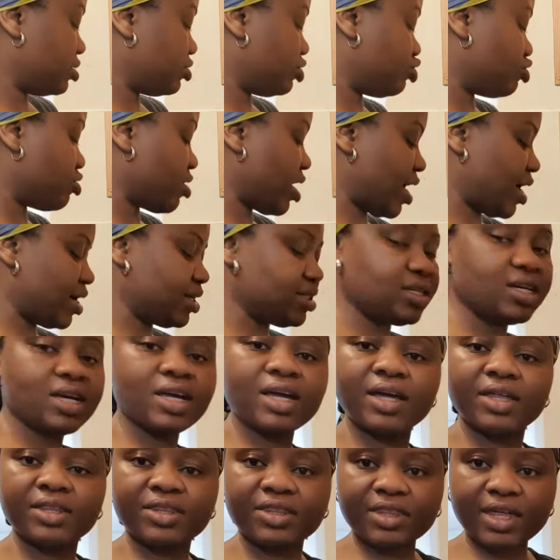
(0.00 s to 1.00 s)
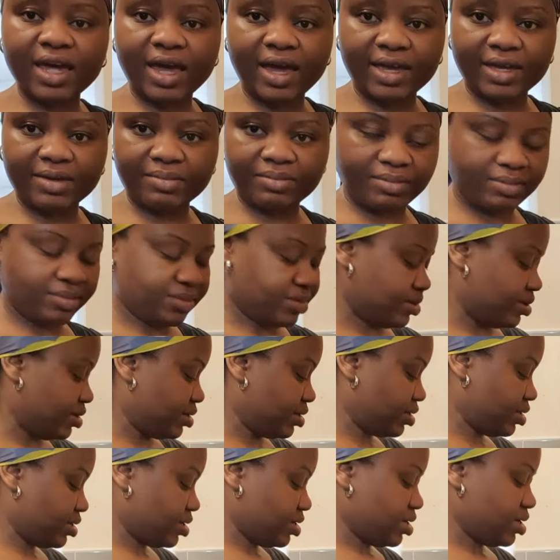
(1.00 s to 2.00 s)
dried thyme
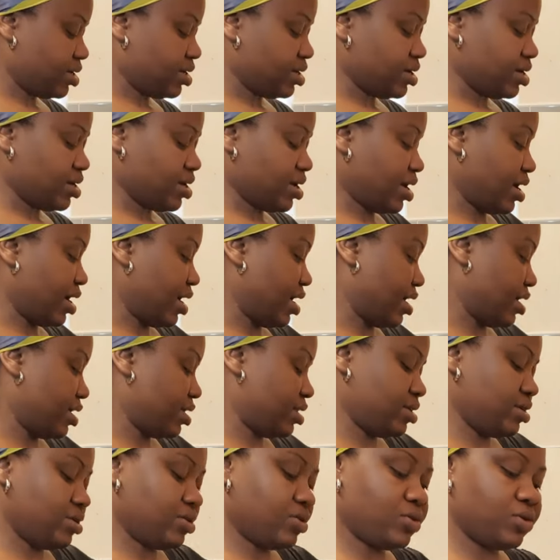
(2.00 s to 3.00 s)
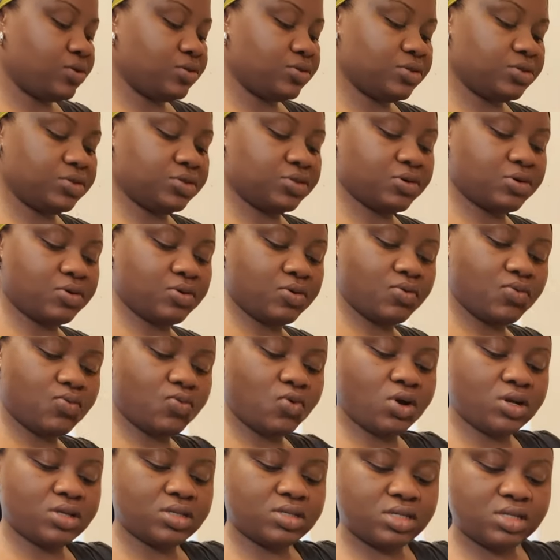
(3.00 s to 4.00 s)
and also
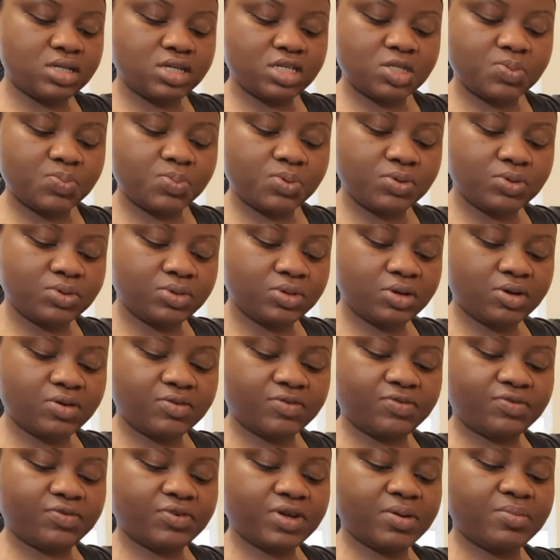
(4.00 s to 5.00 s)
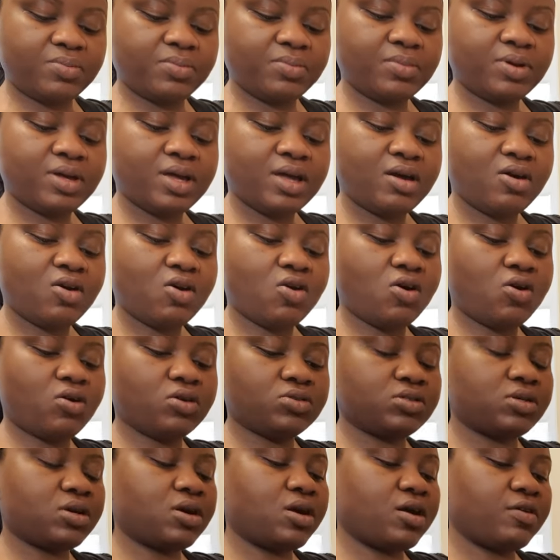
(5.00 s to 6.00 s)
one teaspoon of um,
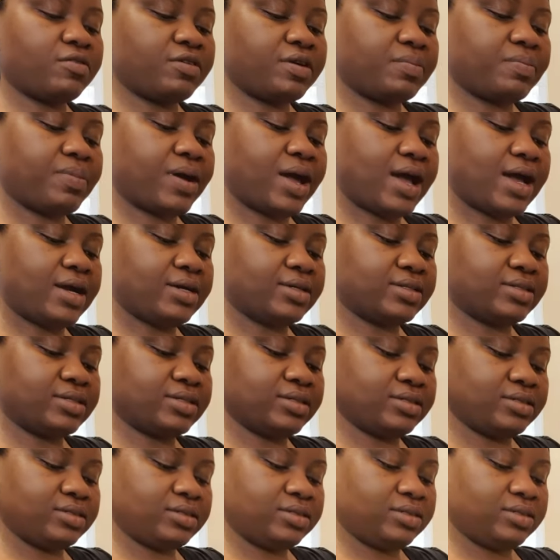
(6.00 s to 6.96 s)
hot curry powder